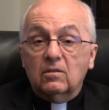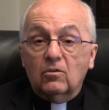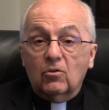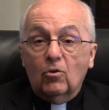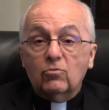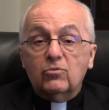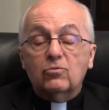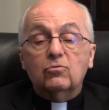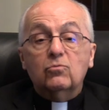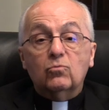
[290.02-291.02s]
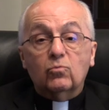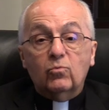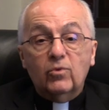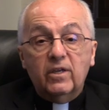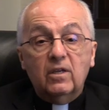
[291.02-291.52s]
go to,
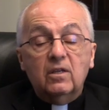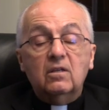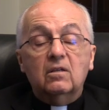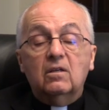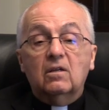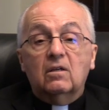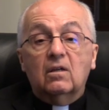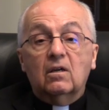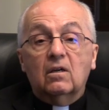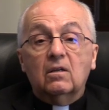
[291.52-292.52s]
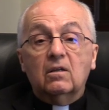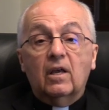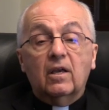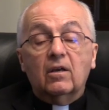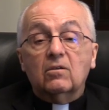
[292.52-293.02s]
read,
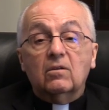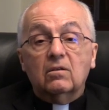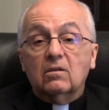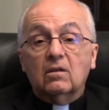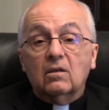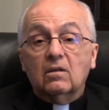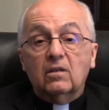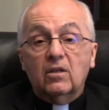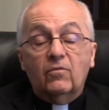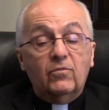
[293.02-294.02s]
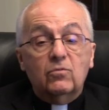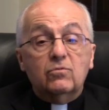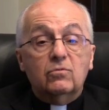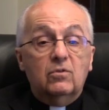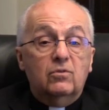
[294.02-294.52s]
and if
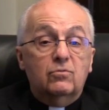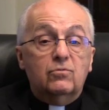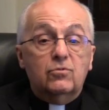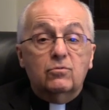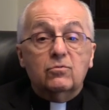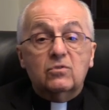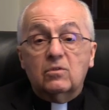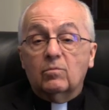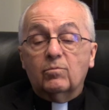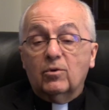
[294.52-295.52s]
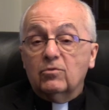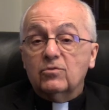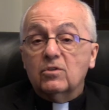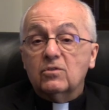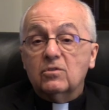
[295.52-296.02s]
you choose to
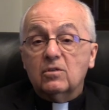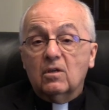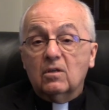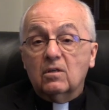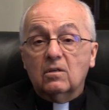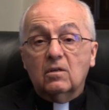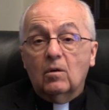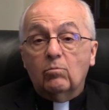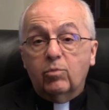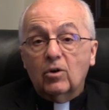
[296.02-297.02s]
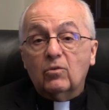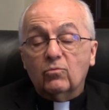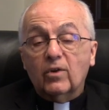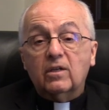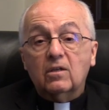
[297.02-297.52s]
purchase a book
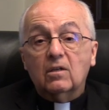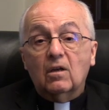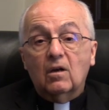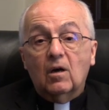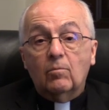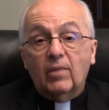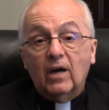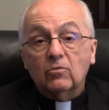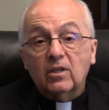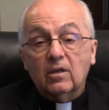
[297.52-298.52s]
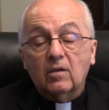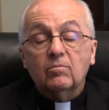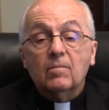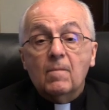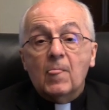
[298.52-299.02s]
written about him,